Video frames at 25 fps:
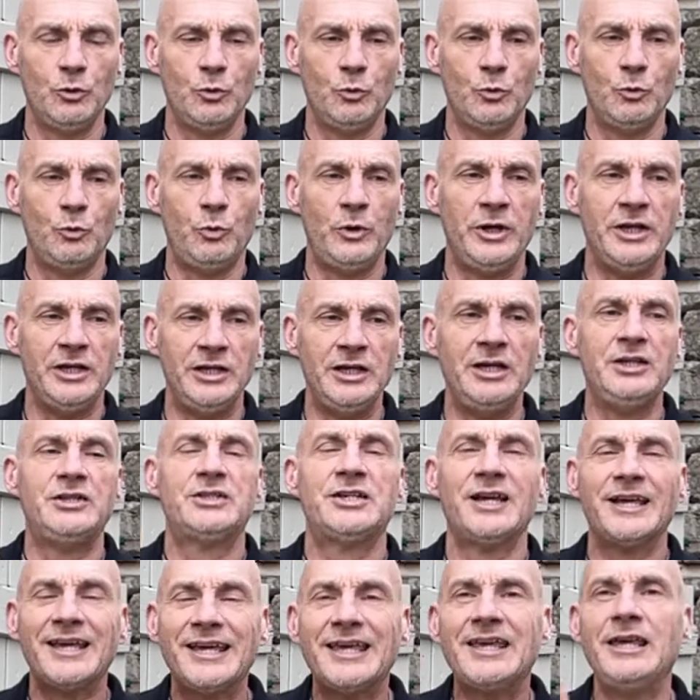we need
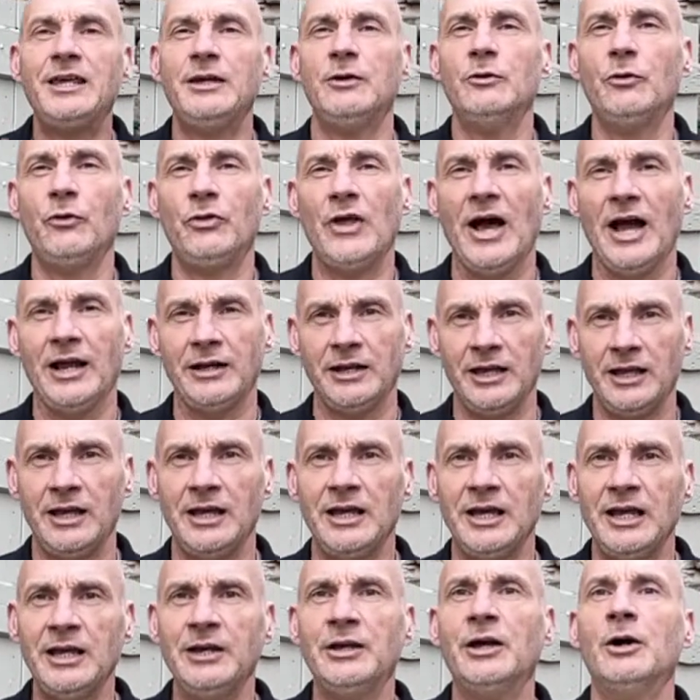to heal that
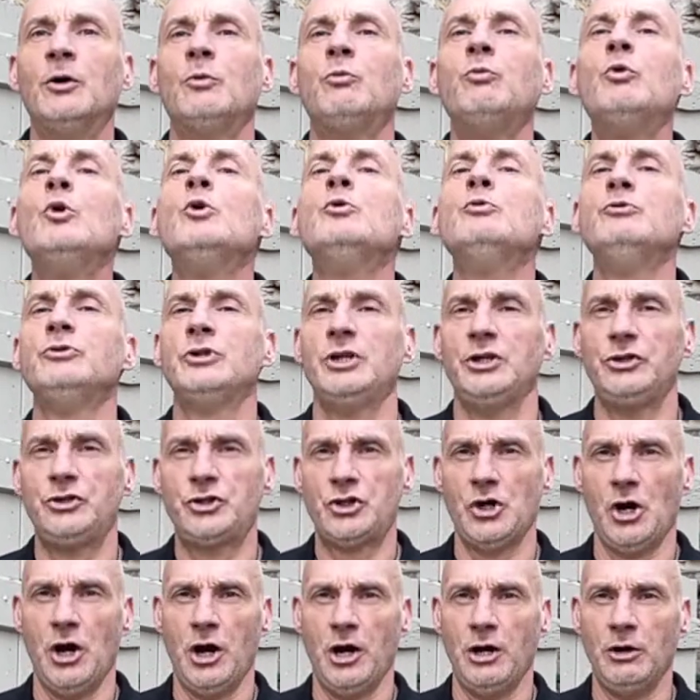inner wounded
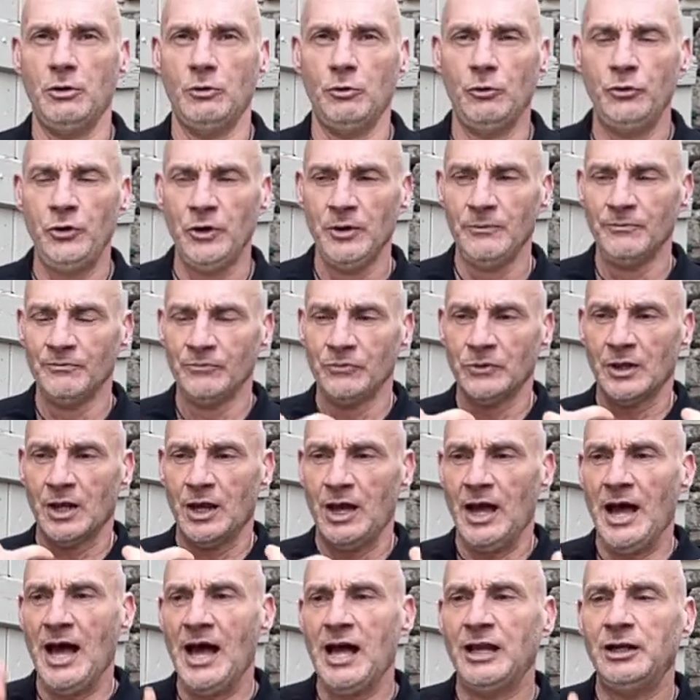child
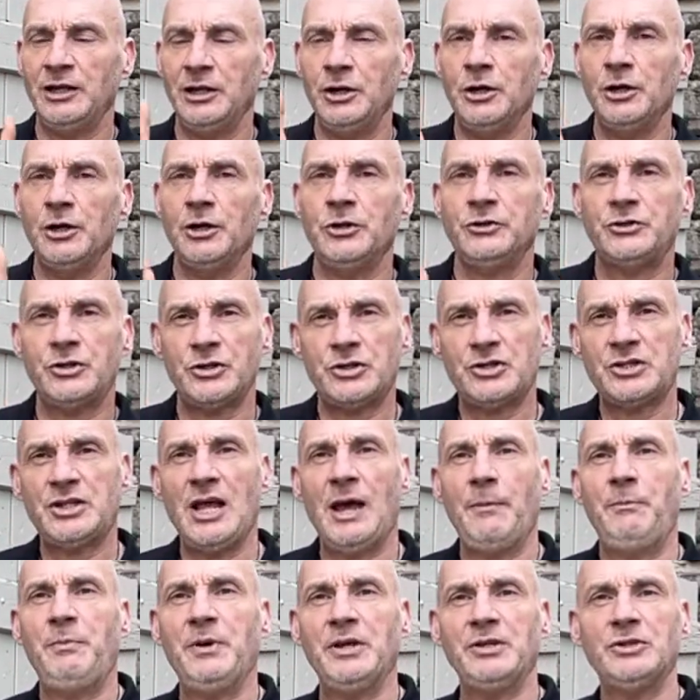and learn to
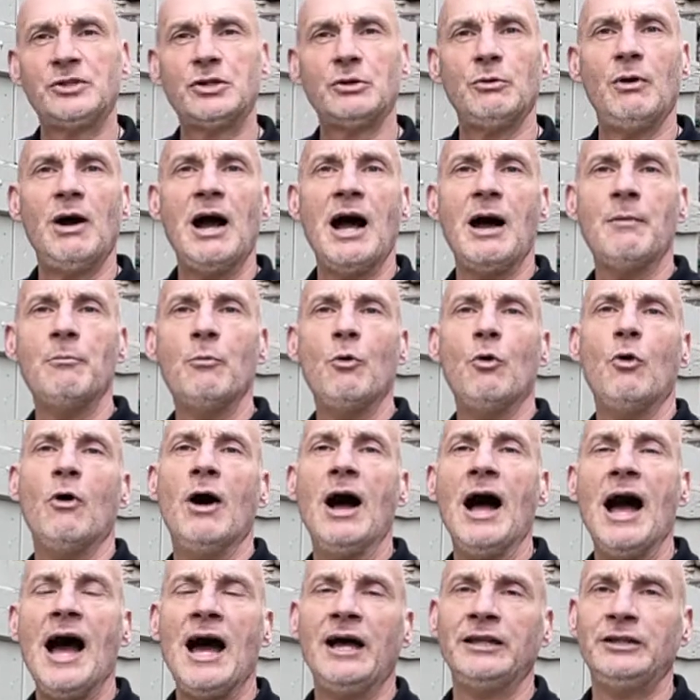step into our more
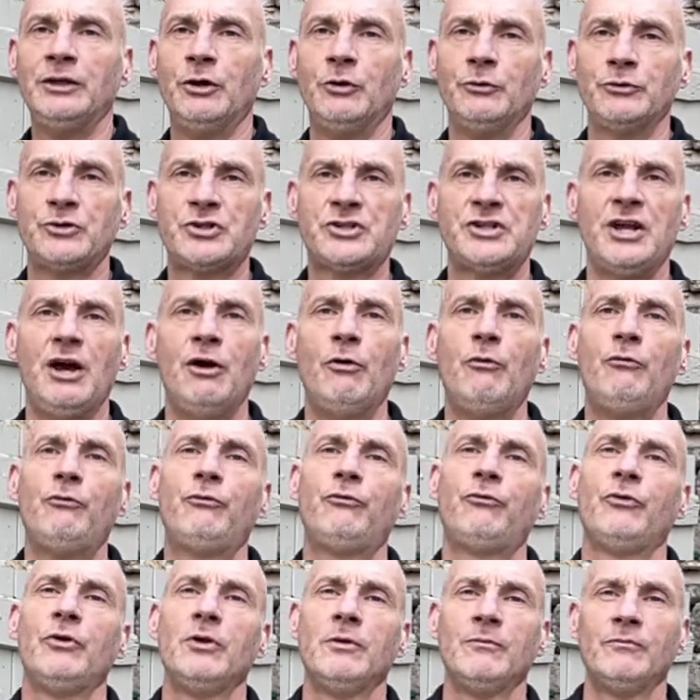adult
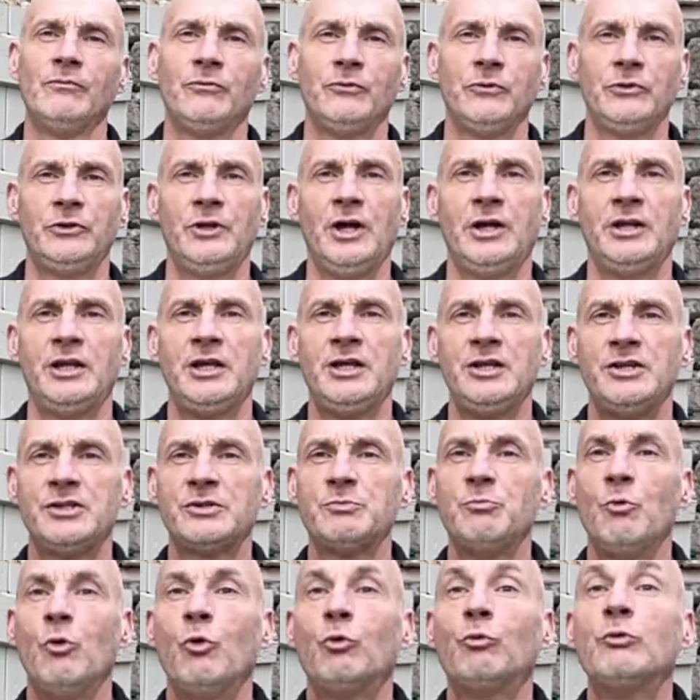self that is
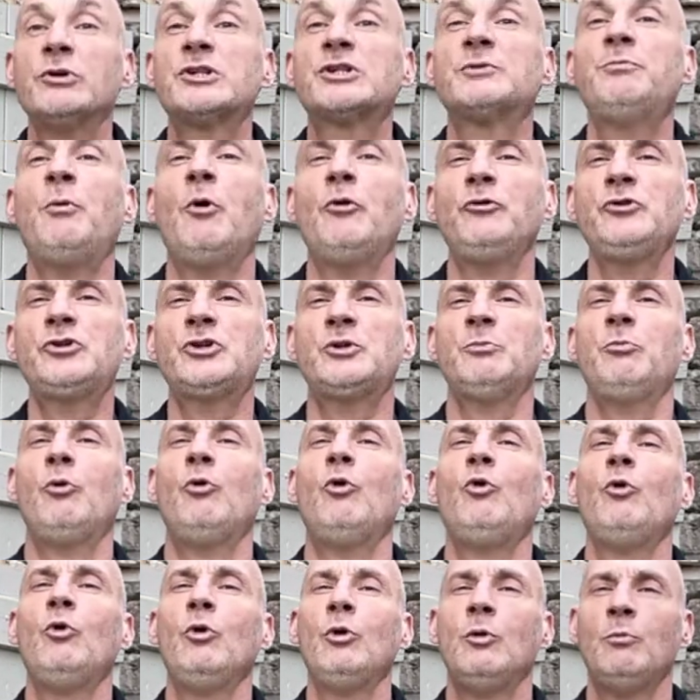more
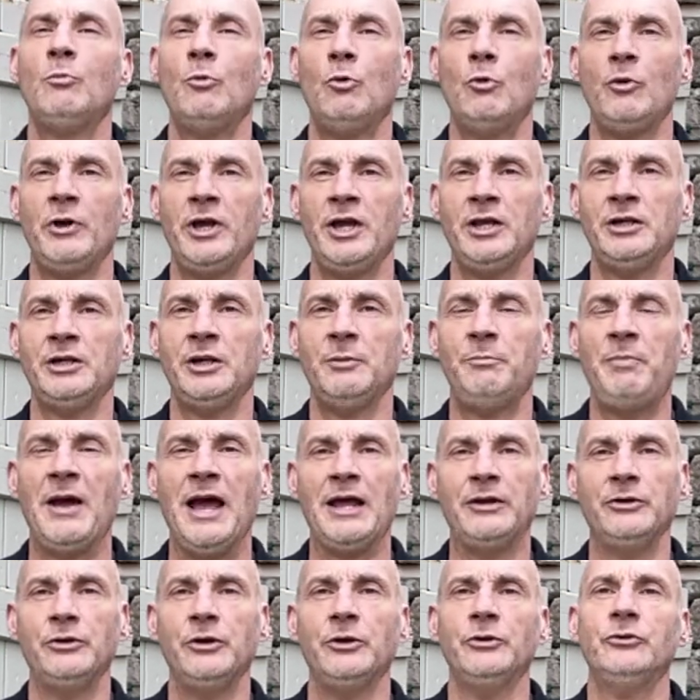responsible, more
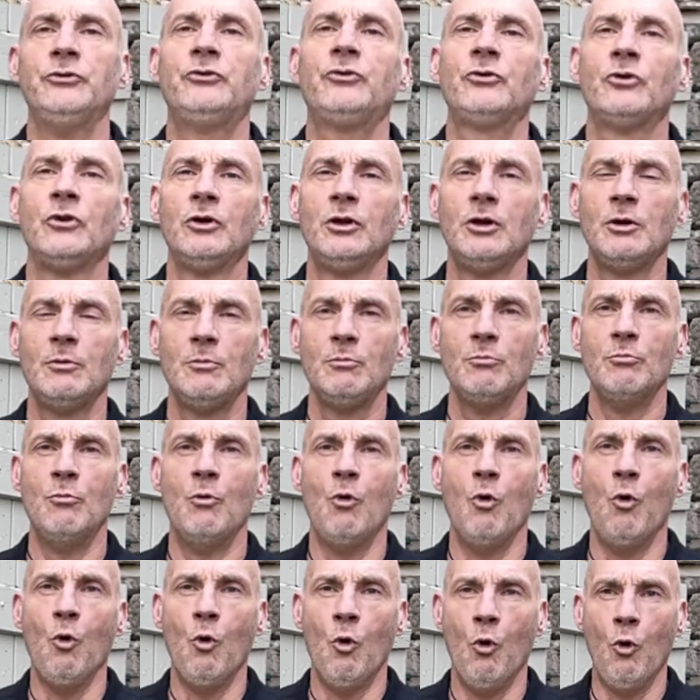independent,
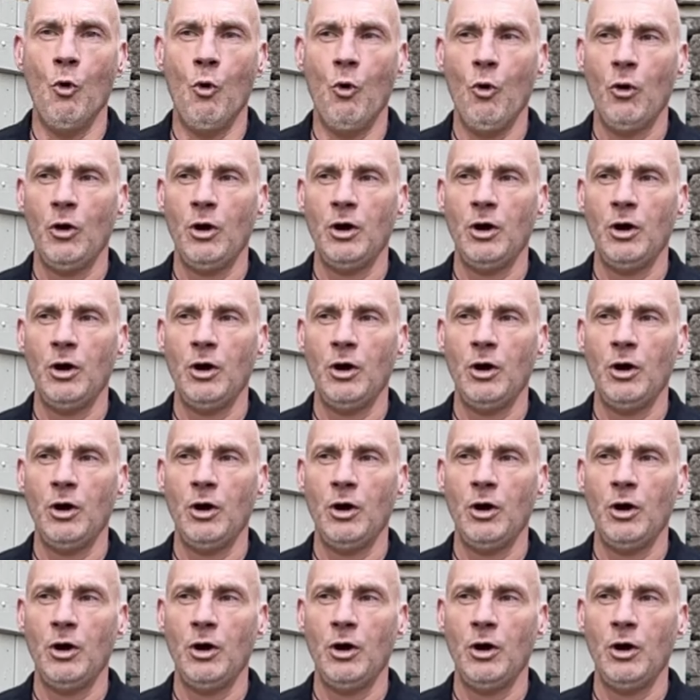more